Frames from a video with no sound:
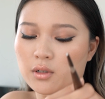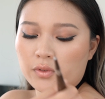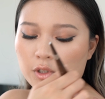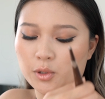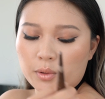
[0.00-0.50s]
middle
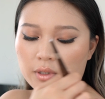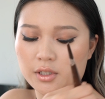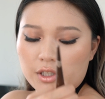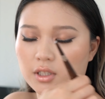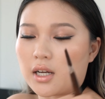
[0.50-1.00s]
of the shoulder
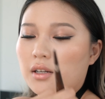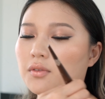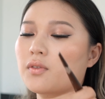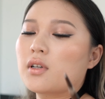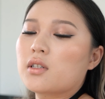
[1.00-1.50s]
and just kind
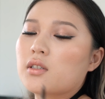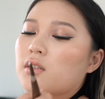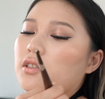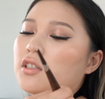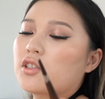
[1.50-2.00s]
of
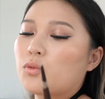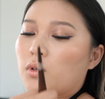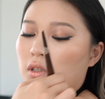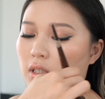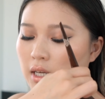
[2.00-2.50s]

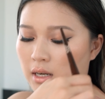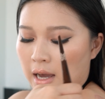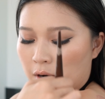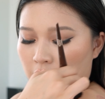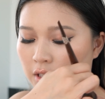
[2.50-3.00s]
swirl it
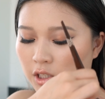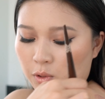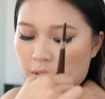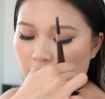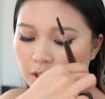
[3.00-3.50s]
out
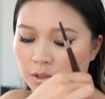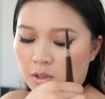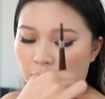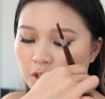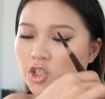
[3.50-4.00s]
into a
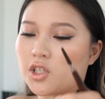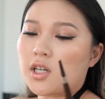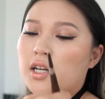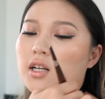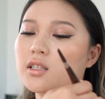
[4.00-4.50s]
circle,
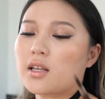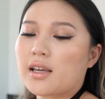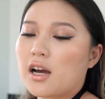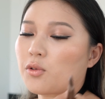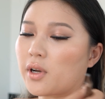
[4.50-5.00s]
just
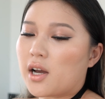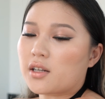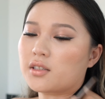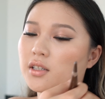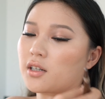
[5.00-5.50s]
like how
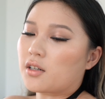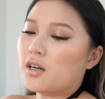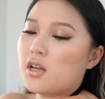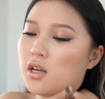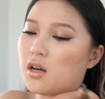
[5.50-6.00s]
Rihanna did her